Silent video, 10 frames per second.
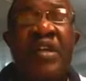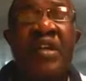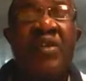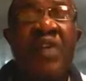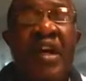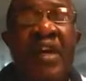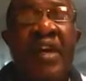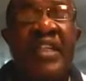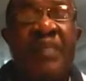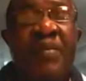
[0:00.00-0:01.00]
You are
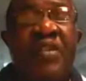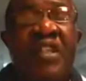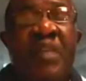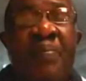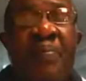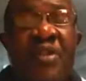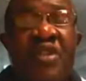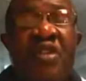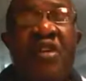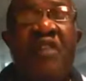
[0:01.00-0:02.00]
supposed to have the
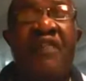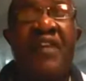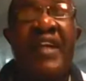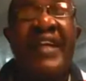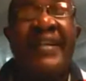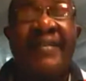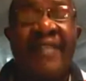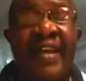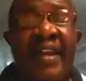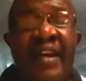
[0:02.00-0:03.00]
position of a
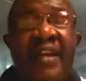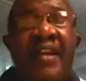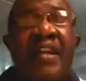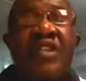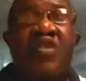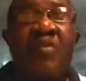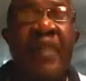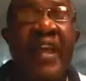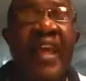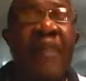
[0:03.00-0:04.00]
trainer to
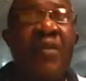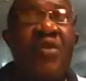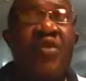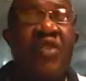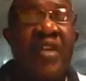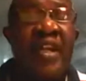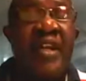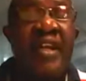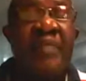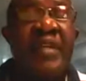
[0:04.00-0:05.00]
be able to train
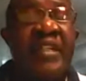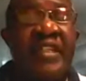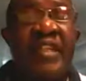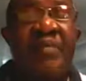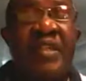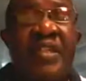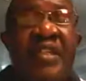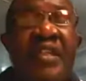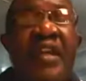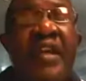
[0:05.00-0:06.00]
them in TBC,